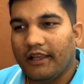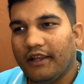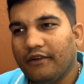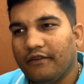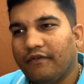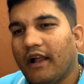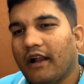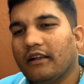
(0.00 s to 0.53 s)

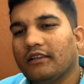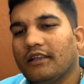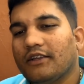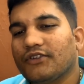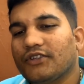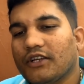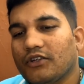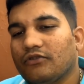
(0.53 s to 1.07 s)
In fact, their
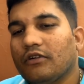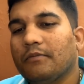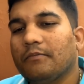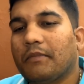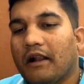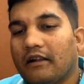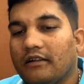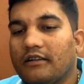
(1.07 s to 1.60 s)
sexual
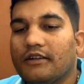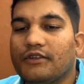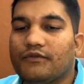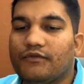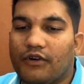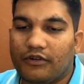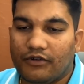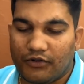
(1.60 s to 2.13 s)
partners
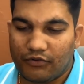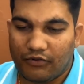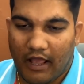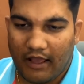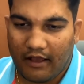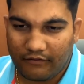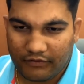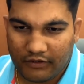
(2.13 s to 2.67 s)
want to
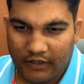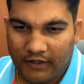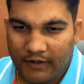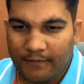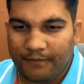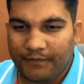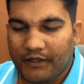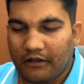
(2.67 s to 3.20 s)
have,
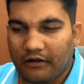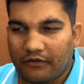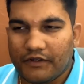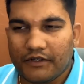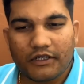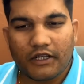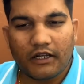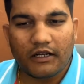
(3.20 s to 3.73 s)
you know,
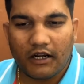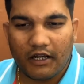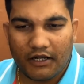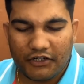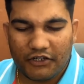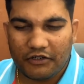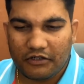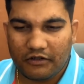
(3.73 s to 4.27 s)
physical
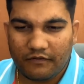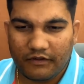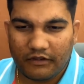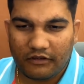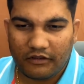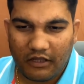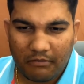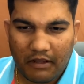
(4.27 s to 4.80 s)
relationship
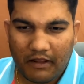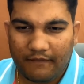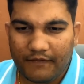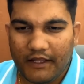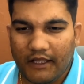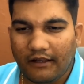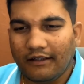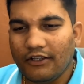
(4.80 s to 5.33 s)
with them, and
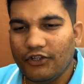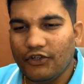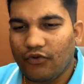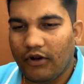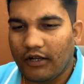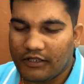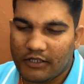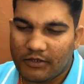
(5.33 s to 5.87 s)
they
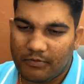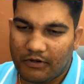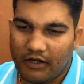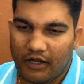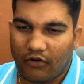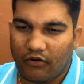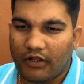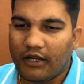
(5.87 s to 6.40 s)
enjoy this
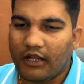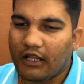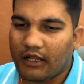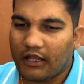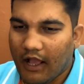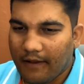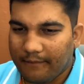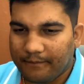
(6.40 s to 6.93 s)
particular
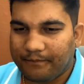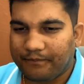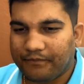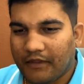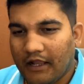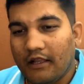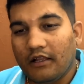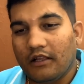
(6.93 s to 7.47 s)
area.
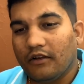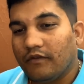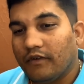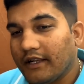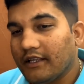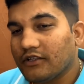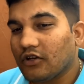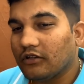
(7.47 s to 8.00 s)

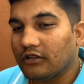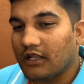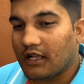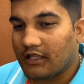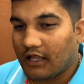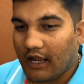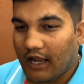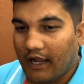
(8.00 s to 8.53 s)
Whereas on the other